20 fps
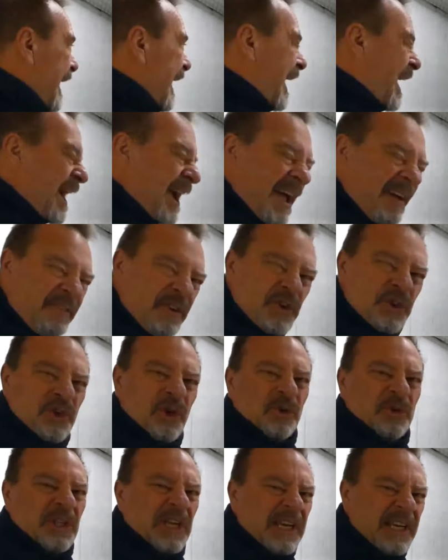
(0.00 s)
I have
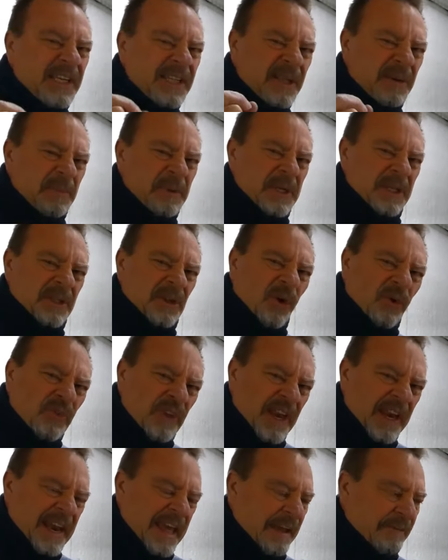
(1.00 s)
shot a little bit on
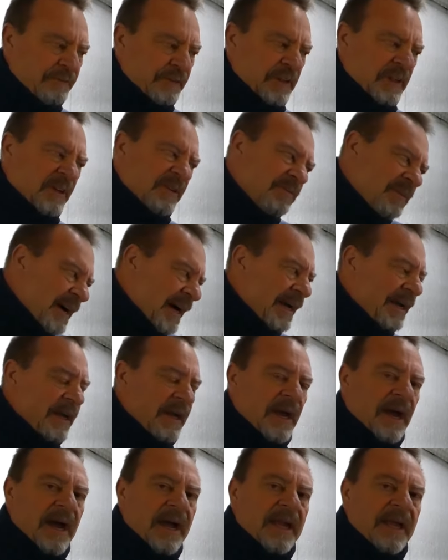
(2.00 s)
the left.
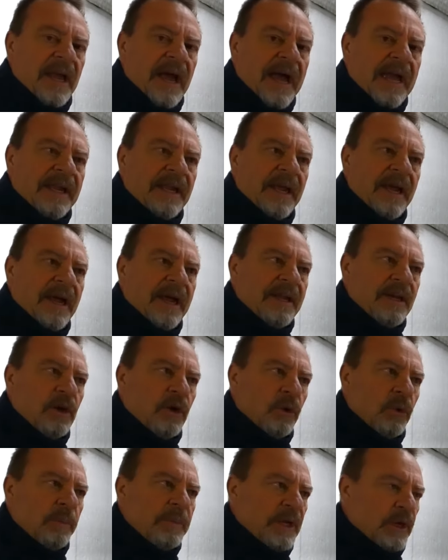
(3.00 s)
I, I, I, I
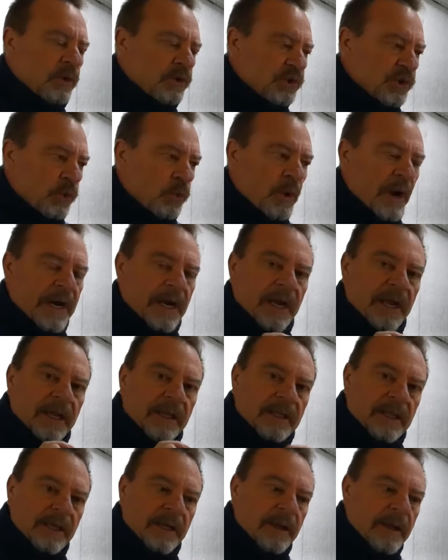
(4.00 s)
know because when uh,
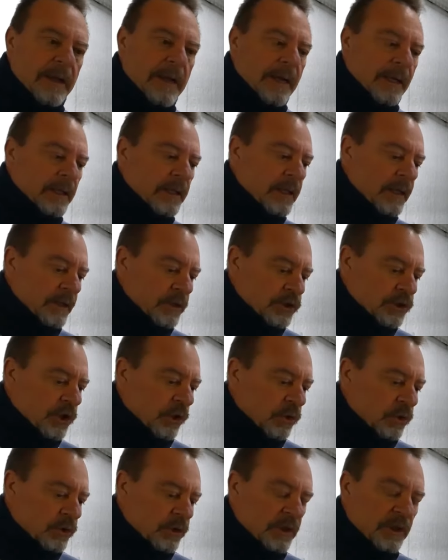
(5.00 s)
the, the
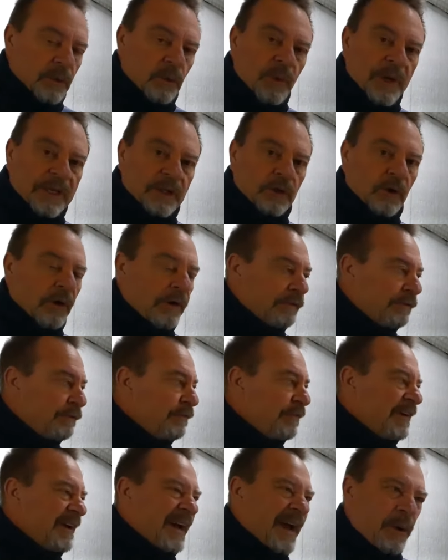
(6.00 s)
shot went
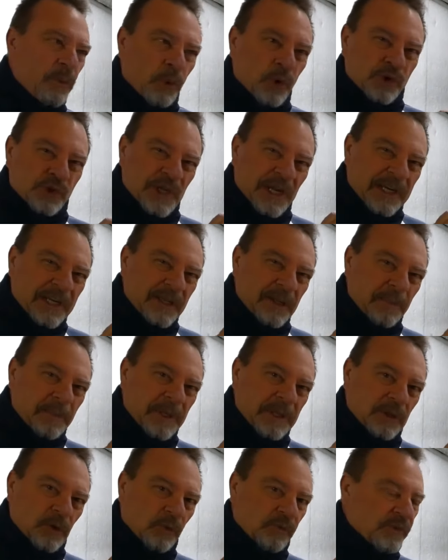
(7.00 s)
off, uh, I was a little
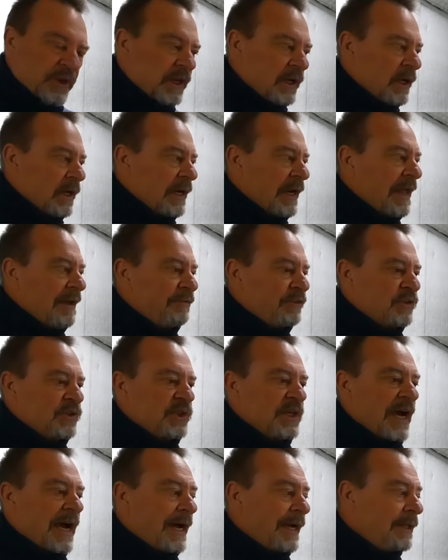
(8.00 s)
bit on the left
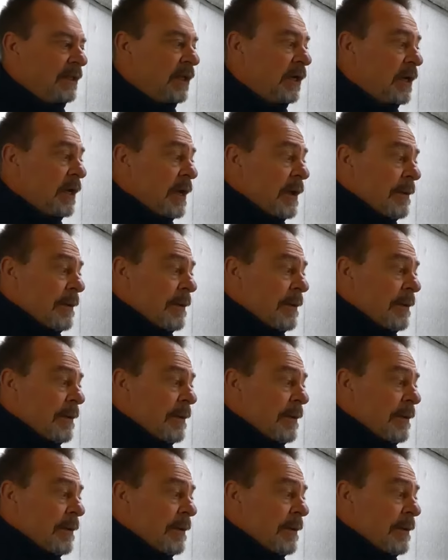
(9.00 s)
side.